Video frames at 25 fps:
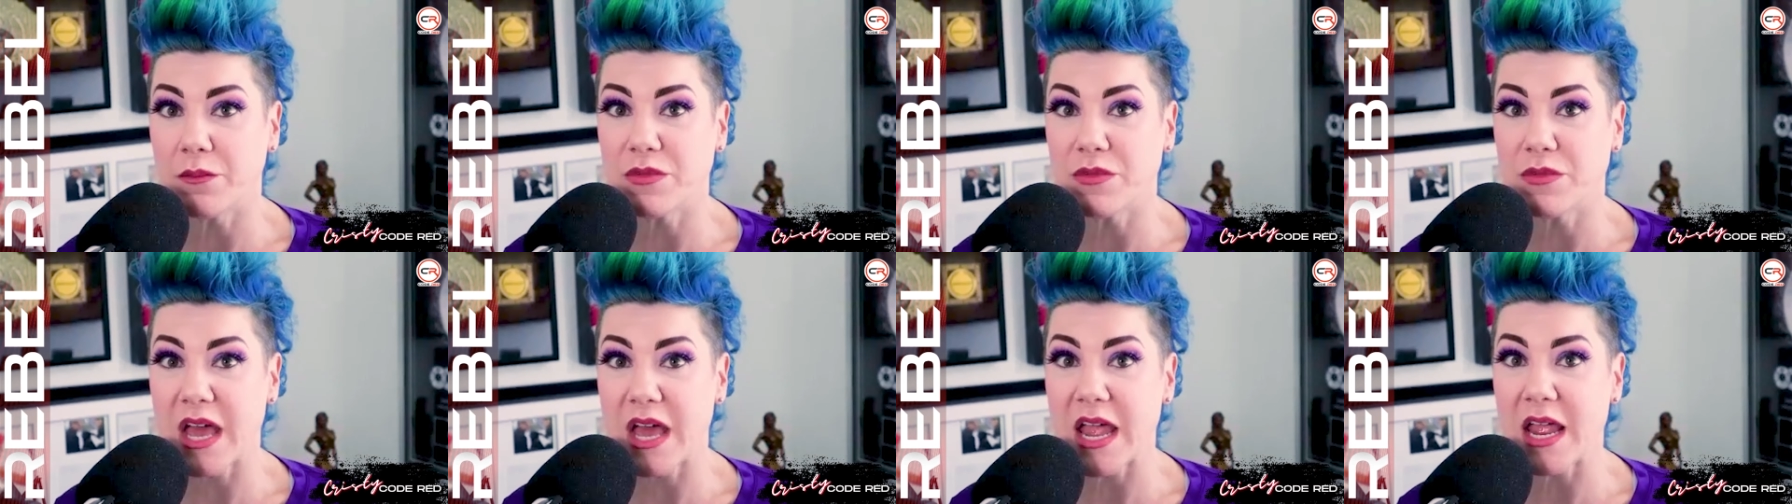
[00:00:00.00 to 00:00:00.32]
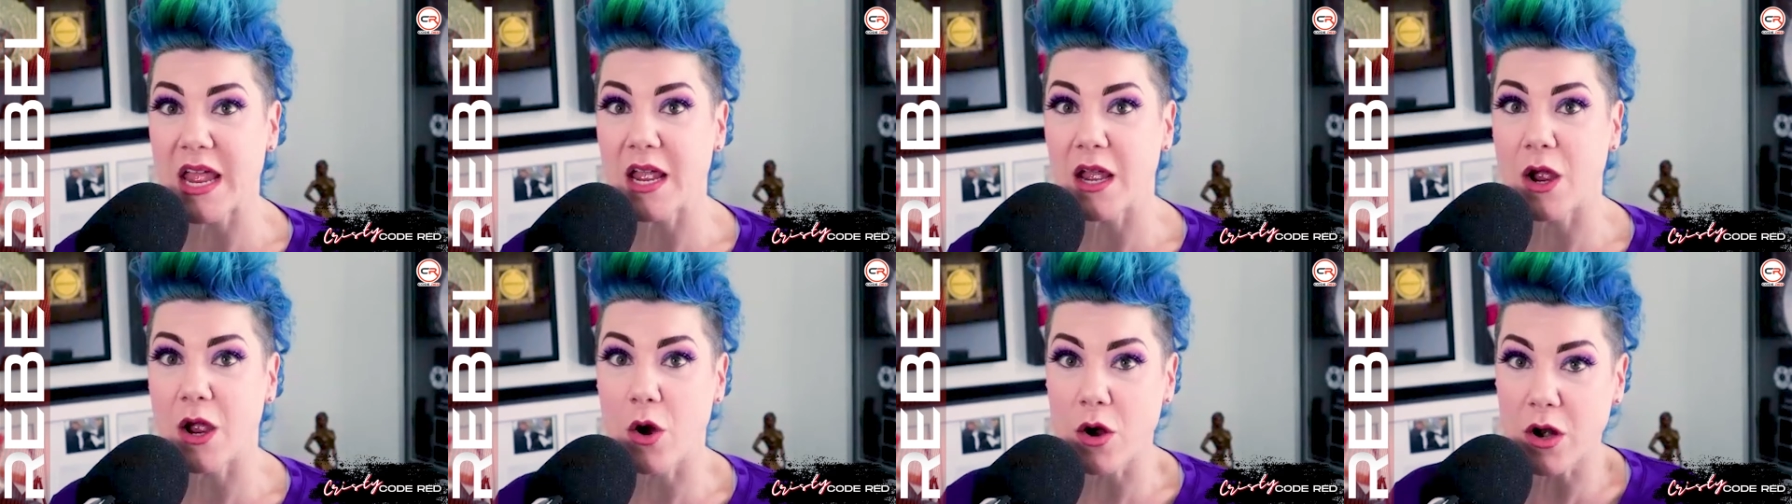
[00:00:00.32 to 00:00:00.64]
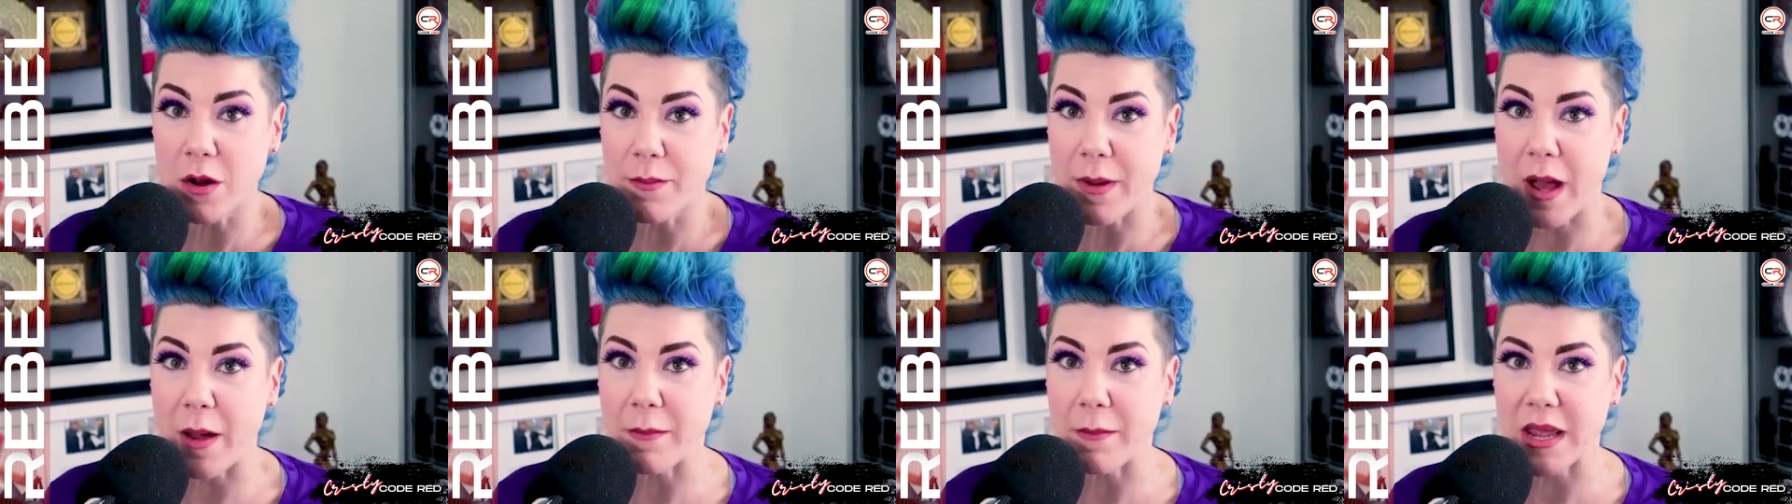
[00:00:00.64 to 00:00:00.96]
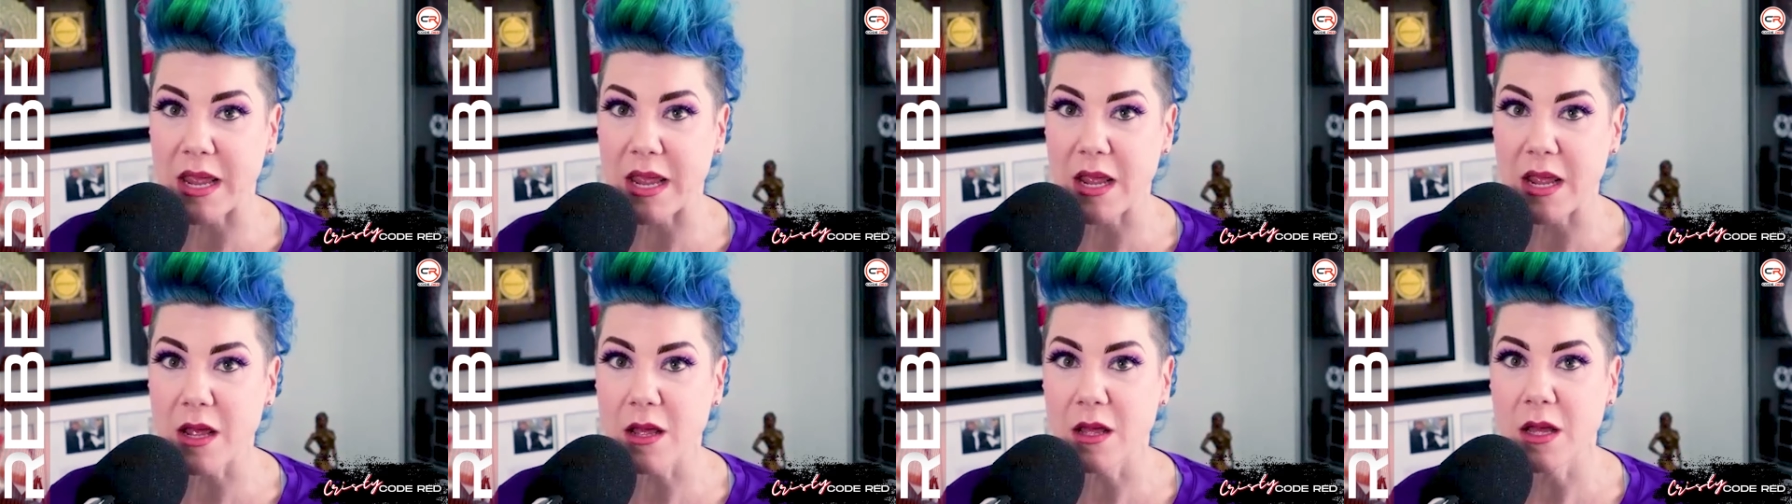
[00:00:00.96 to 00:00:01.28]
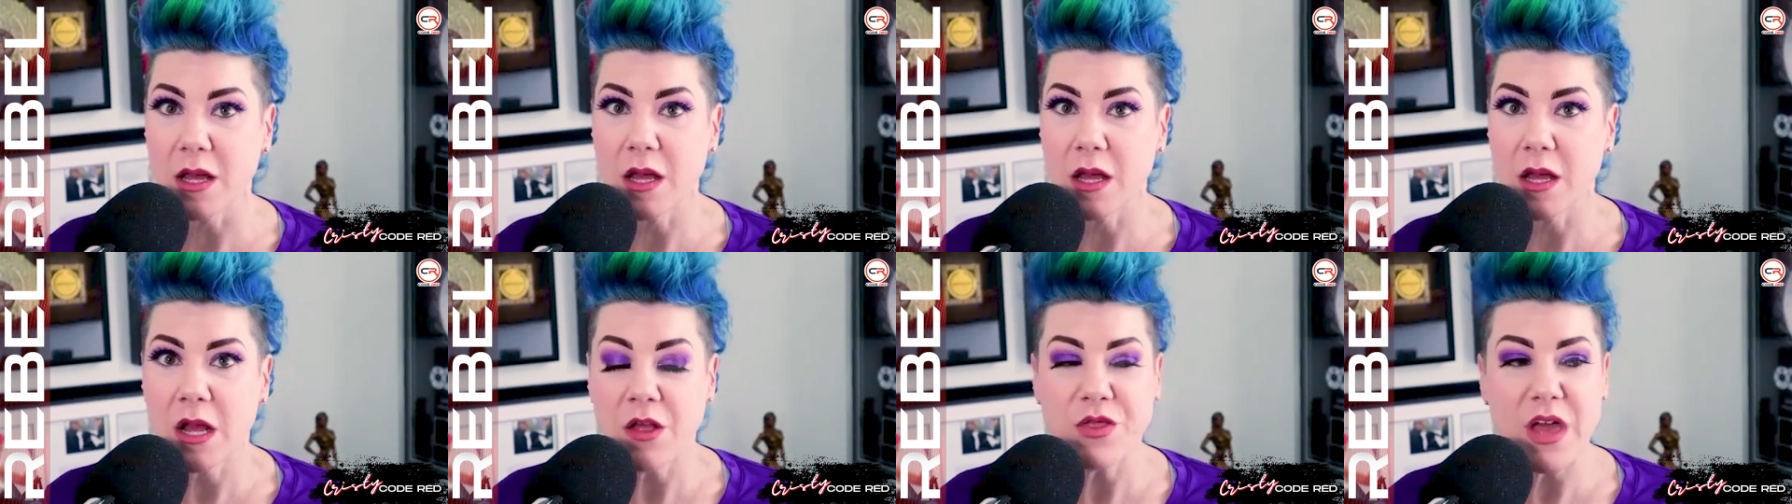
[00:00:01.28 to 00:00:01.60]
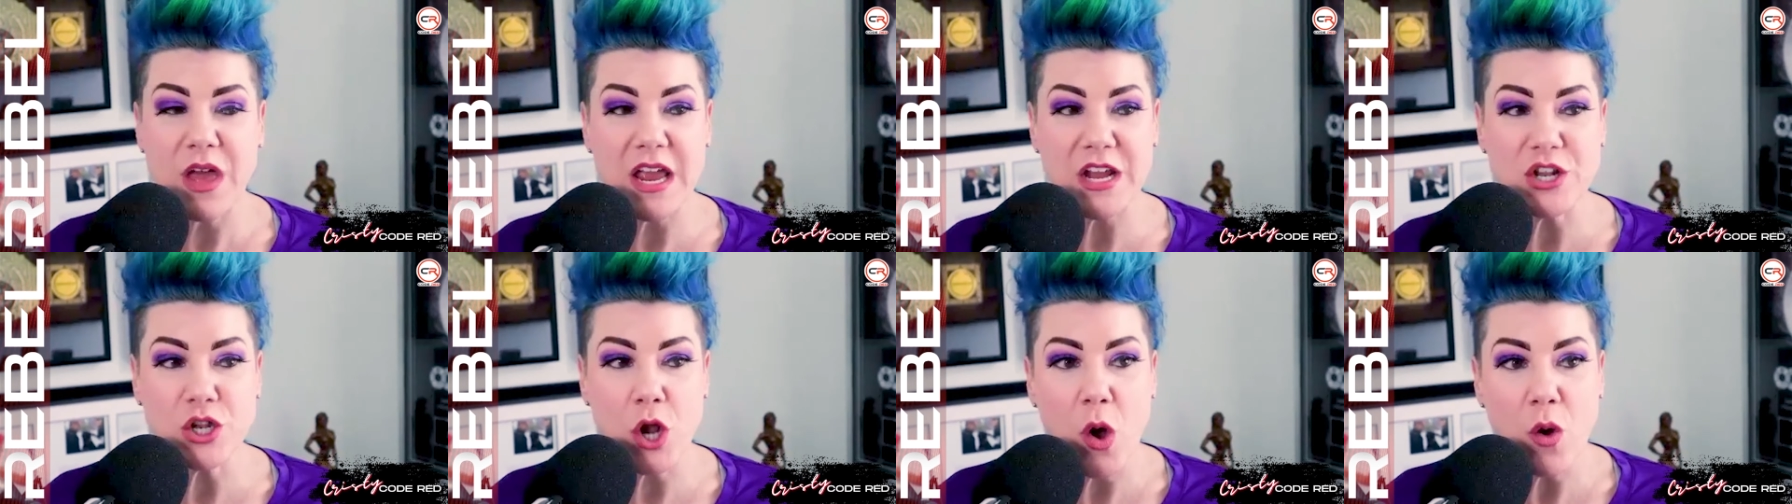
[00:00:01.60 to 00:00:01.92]
they heard about me.
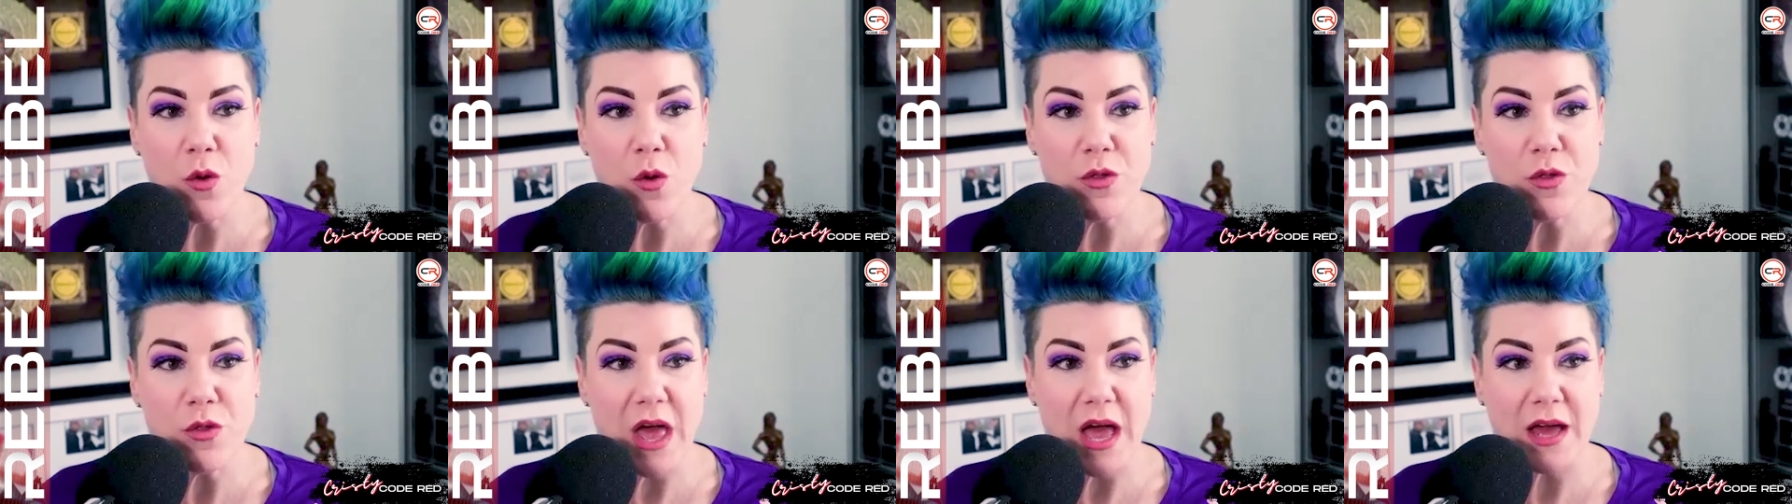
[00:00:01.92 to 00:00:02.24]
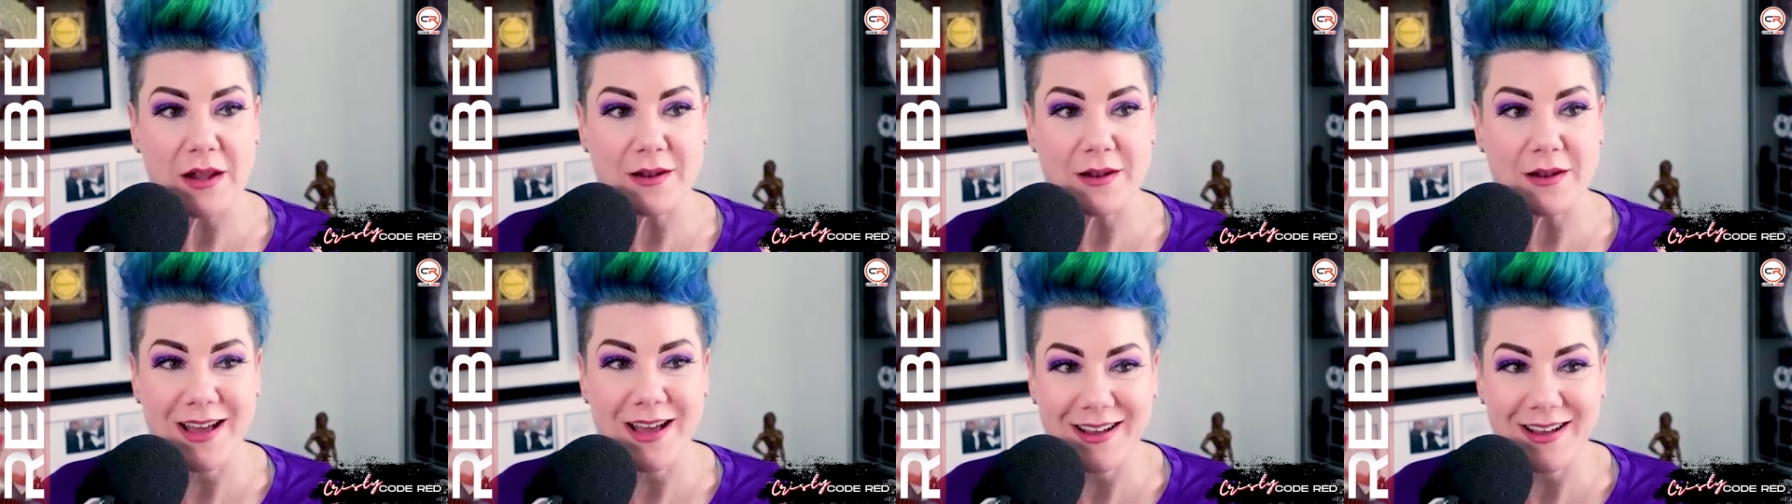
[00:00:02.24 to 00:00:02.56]
They know that